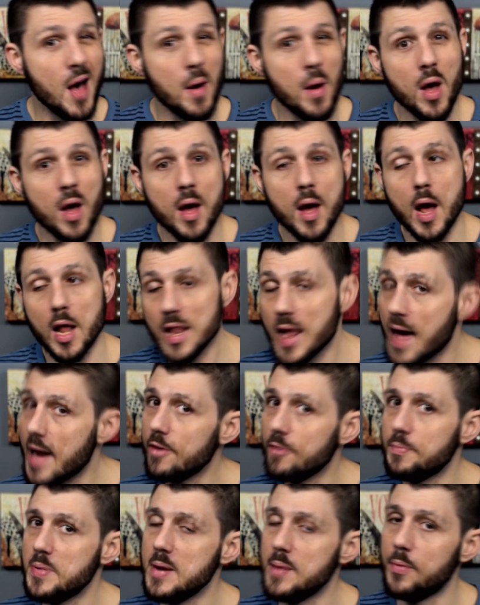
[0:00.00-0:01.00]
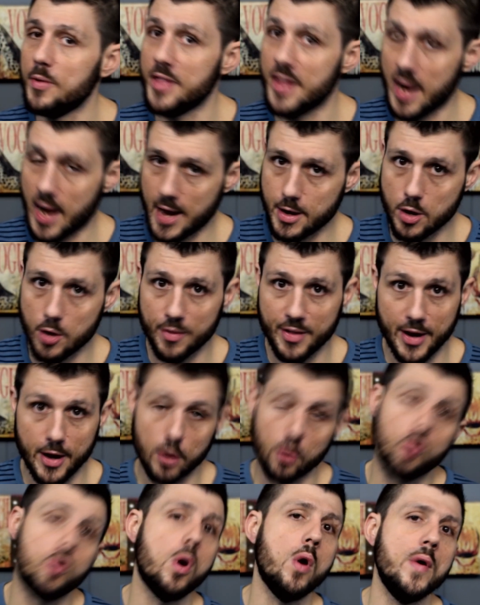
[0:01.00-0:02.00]
a lot of people that I know that are
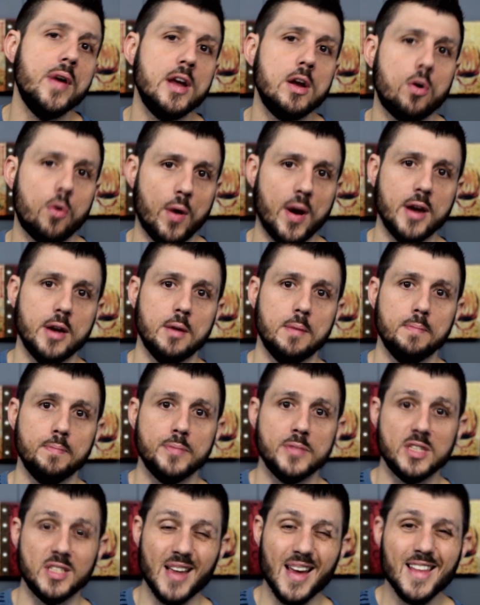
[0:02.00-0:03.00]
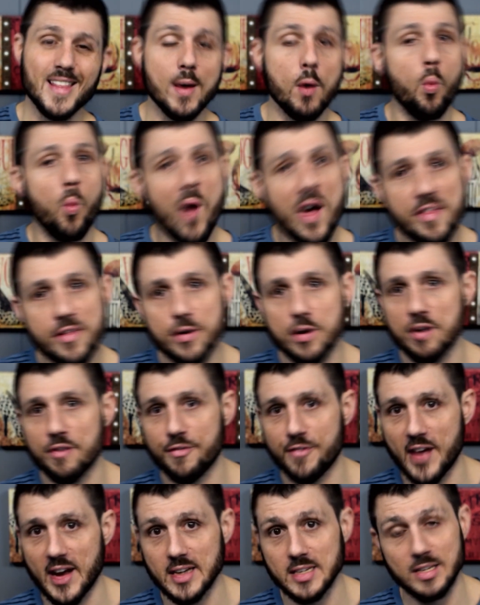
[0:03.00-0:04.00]
growing kratom say that weather
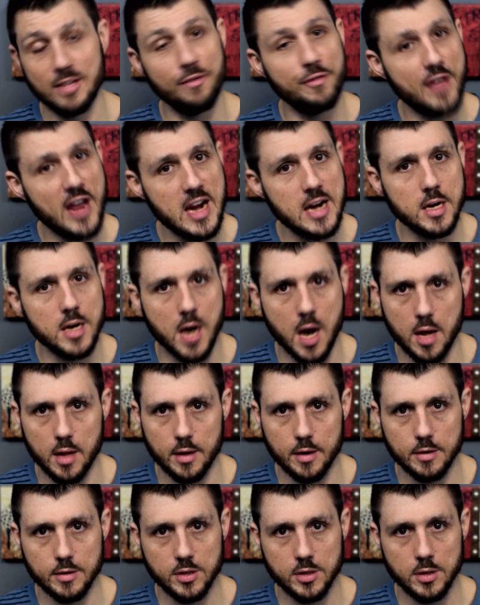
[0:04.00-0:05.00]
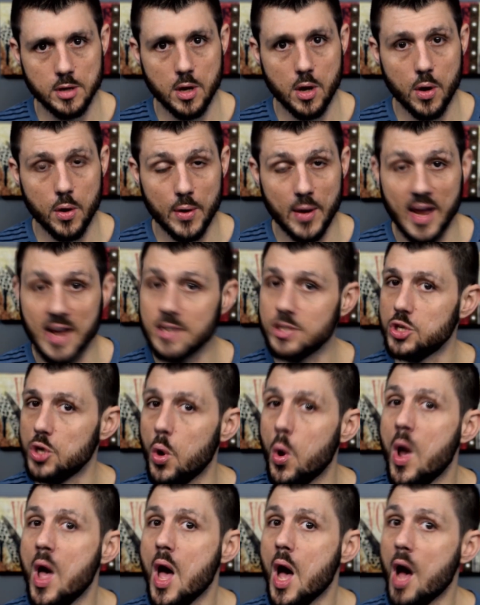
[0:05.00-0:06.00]
affects the vein colors. Okay, so
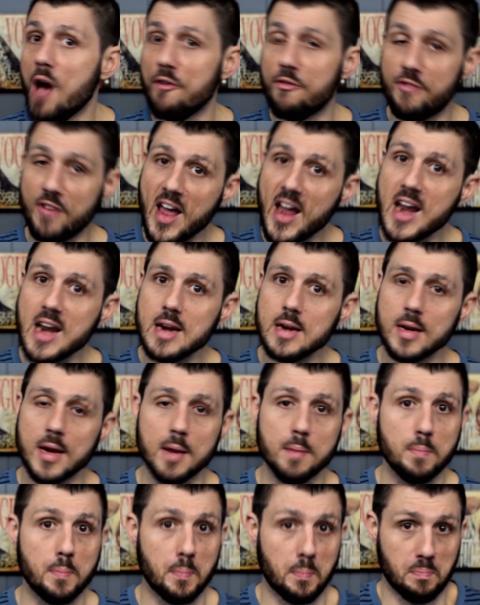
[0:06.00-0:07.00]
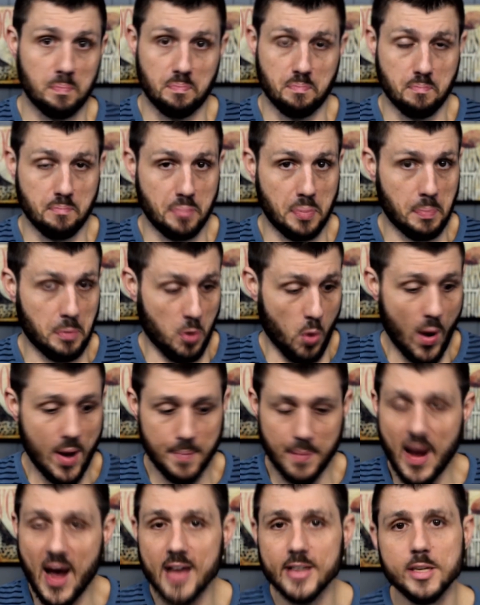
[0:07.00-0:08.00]
a vein can quite
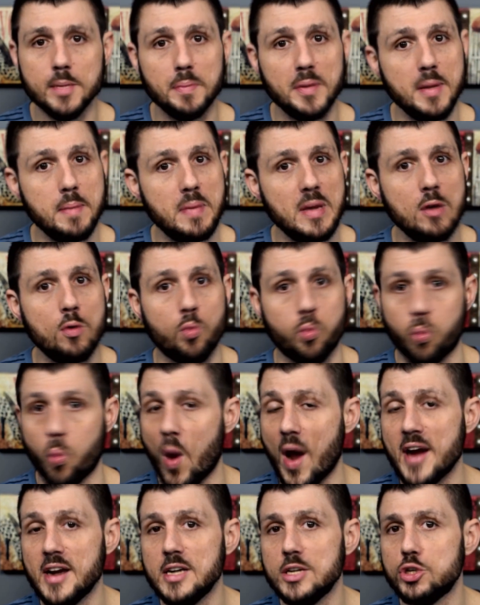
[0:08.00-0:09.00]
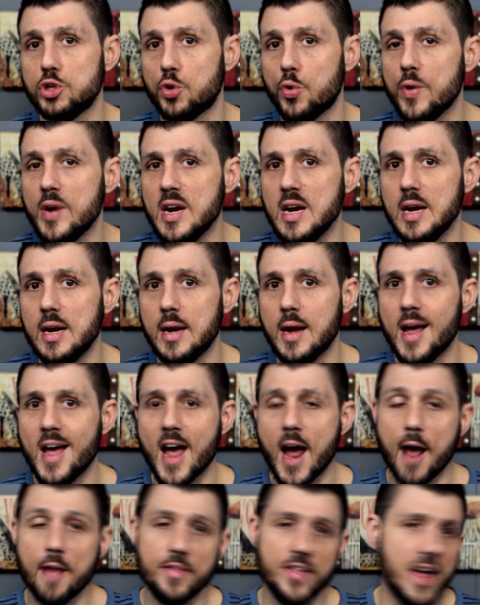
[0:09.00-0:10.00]
possibly be whitish green,
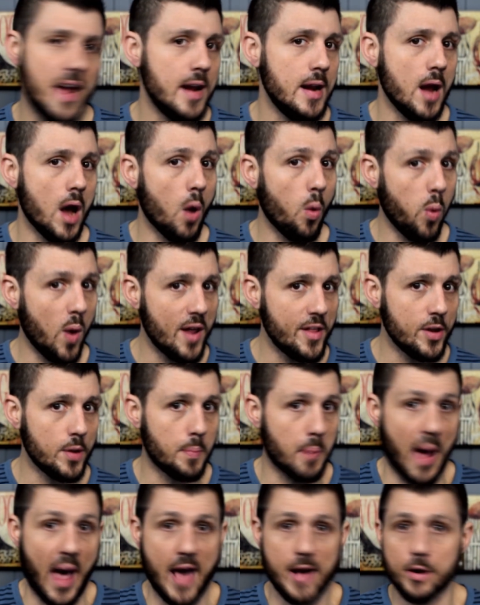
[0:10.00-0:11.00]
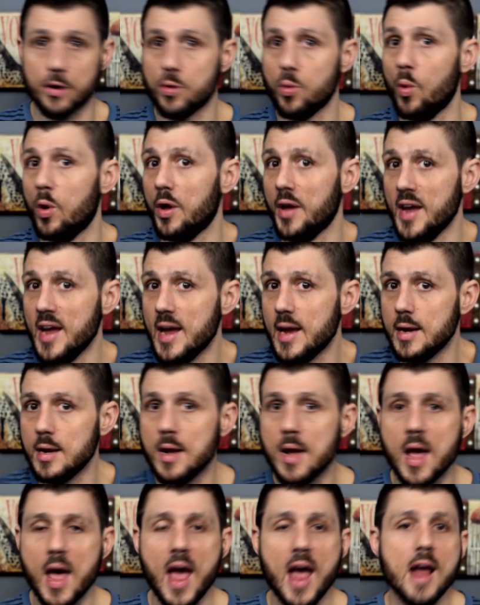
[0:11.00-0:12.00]
and then a weather pattern will hit,
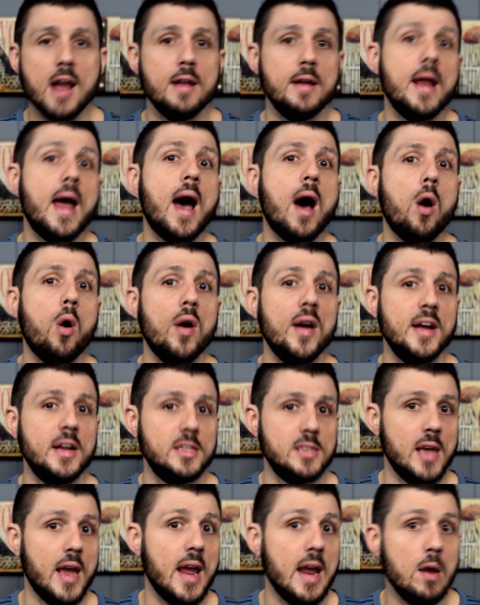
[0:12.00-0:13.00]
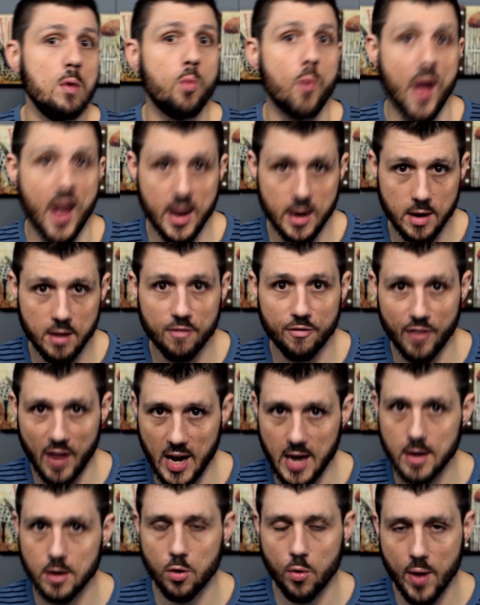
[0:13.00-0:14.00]
and now it's a red
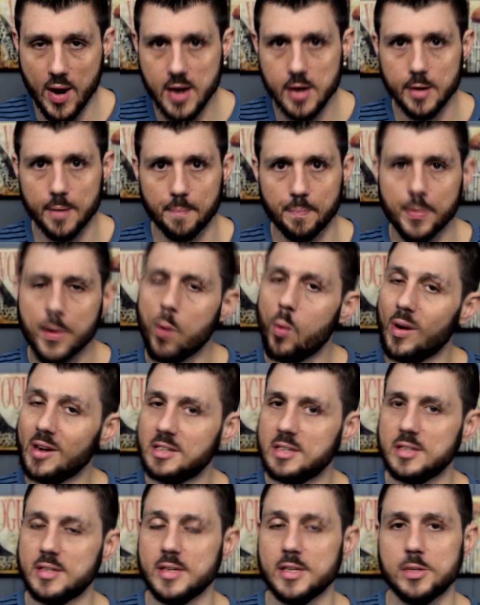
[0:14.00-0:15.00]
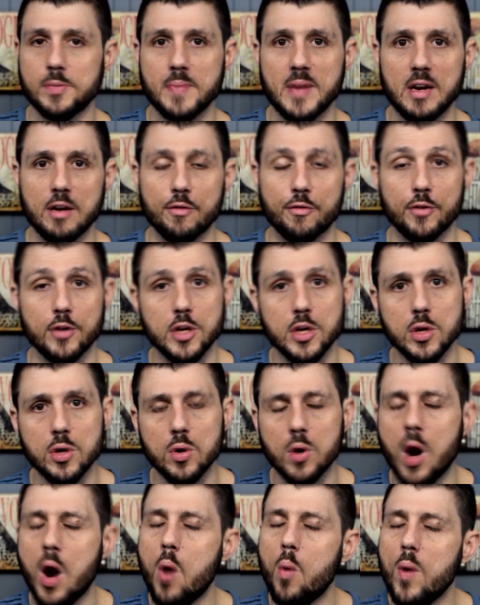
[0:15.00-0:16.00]
vein kratom. What does this mean for
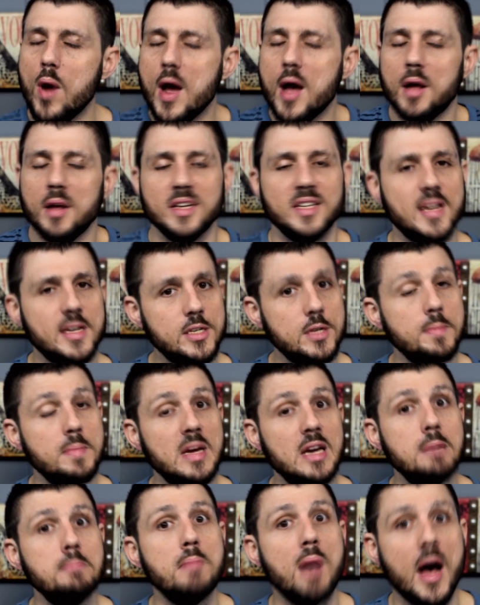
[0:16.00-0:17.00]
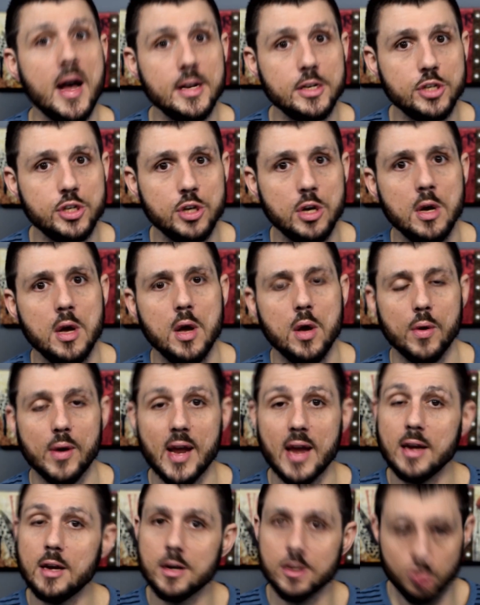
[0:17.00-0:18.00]
you? Well, it doesn't mean much, okay,
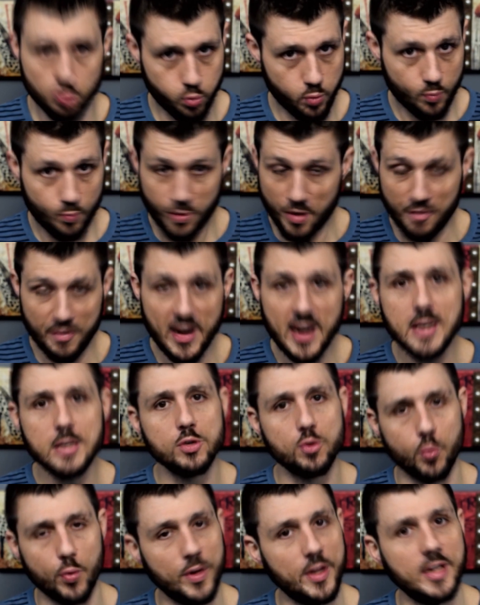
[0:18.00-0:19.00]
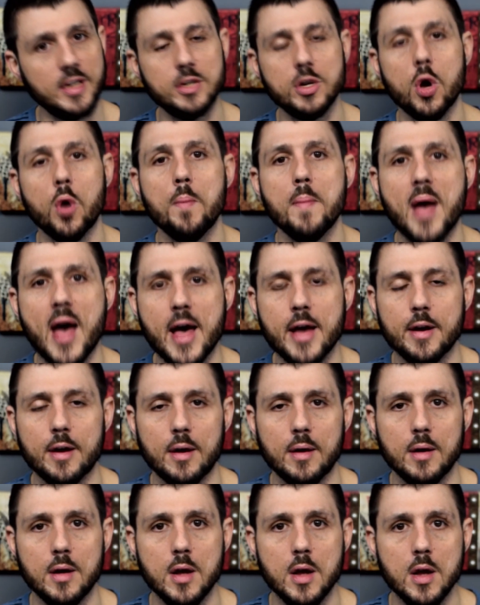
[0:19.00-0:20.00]
because the veins really don't matter.
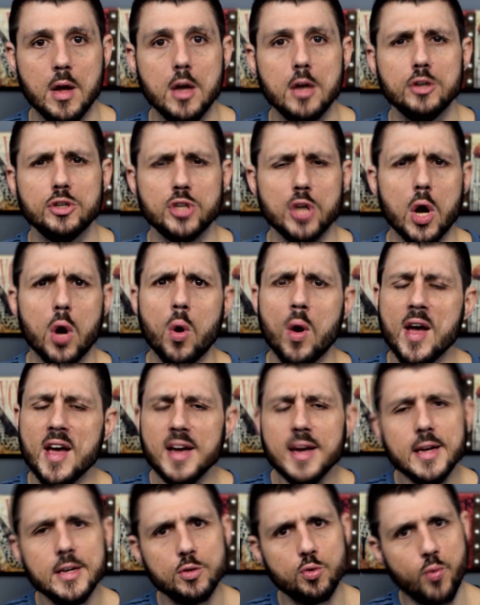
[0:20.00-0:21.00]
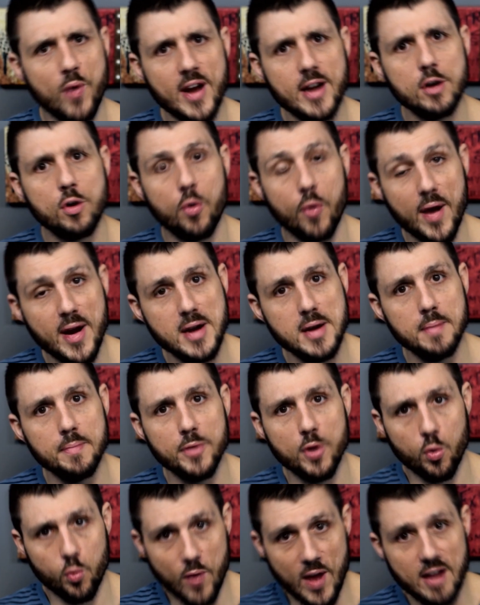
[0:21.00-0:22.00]
So is red kratom
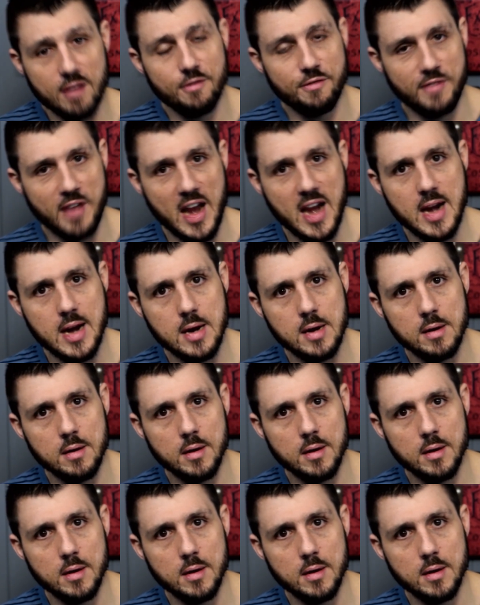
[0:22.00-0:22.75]
the red vein?